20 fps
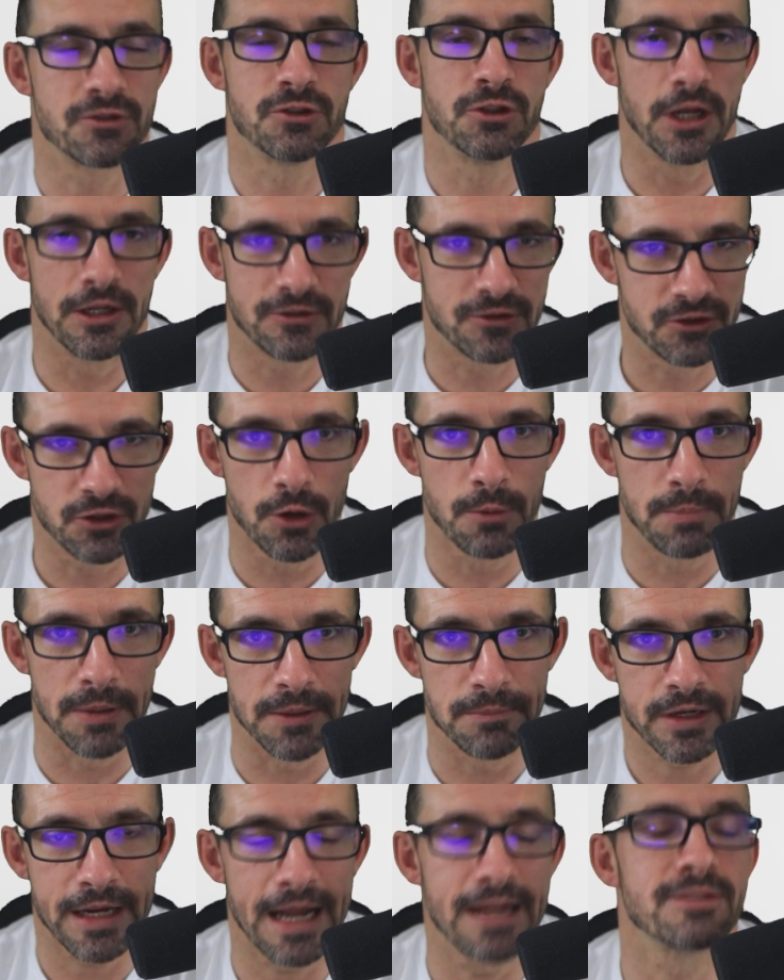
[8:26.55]
It's stupid,
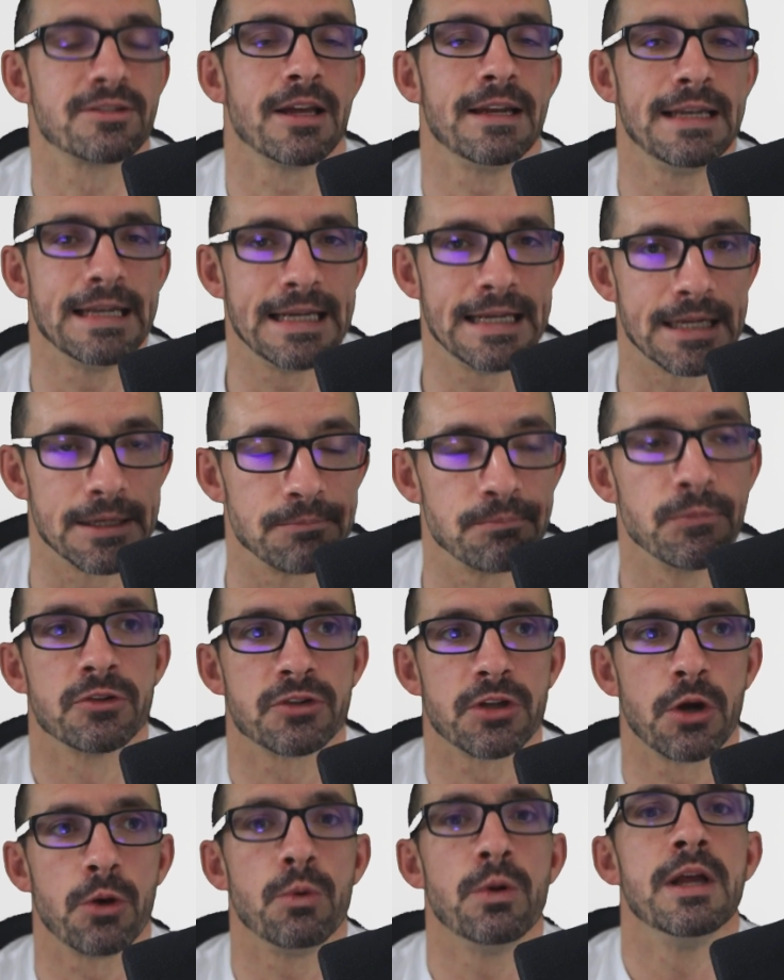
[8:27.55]
okay? It's unneeded.
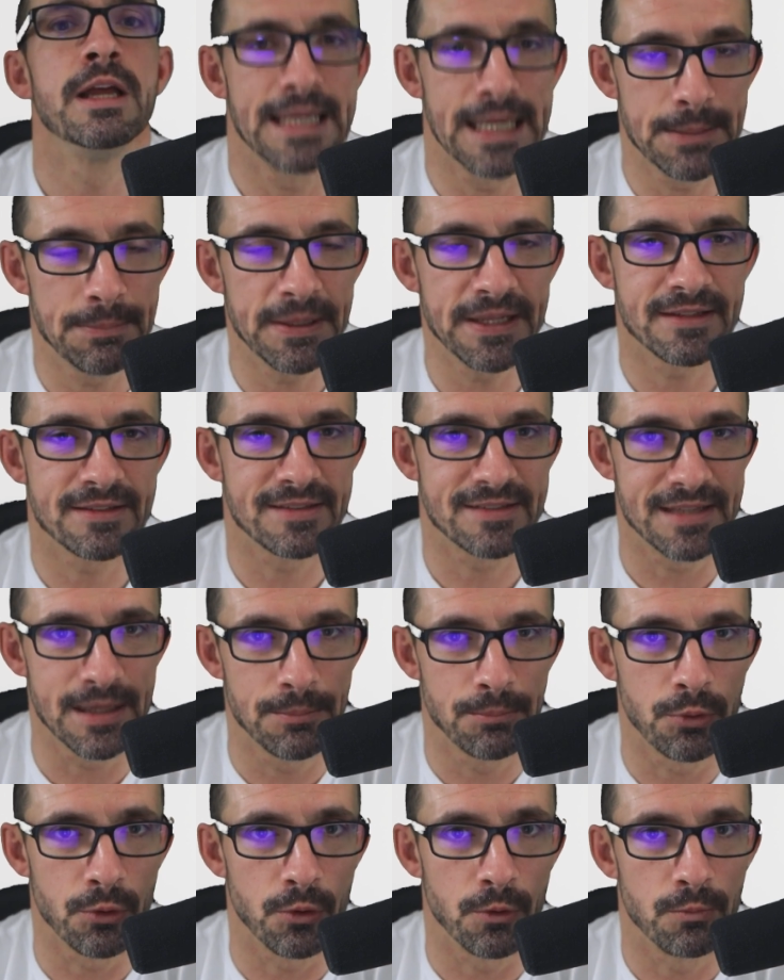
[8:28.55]
So keep it
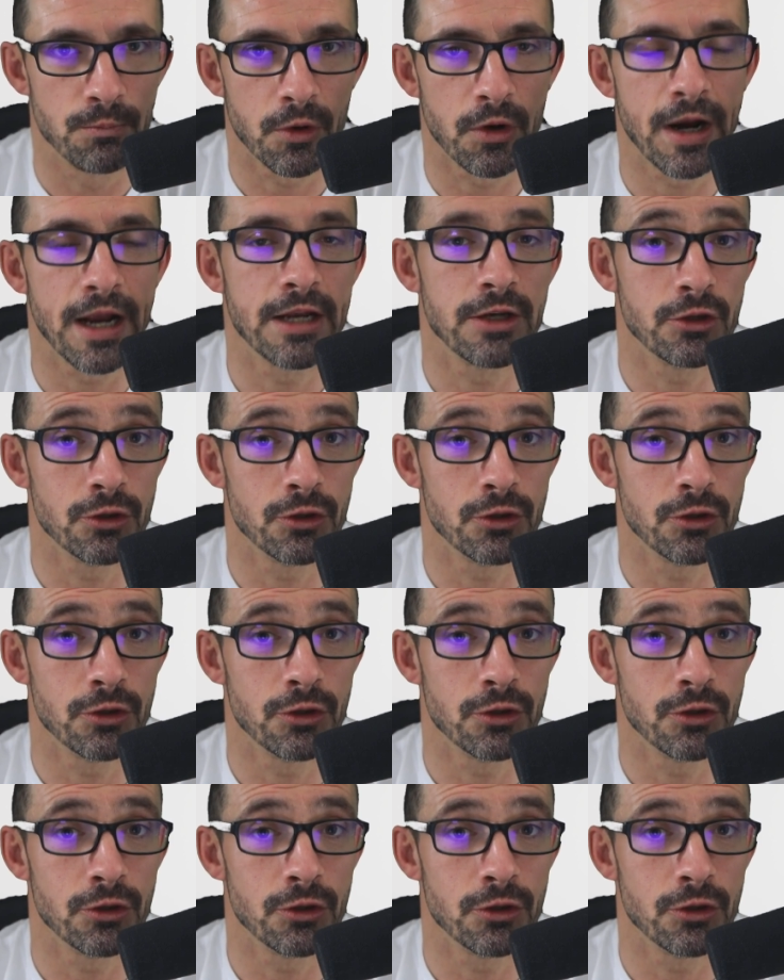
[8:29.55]
simple, all right?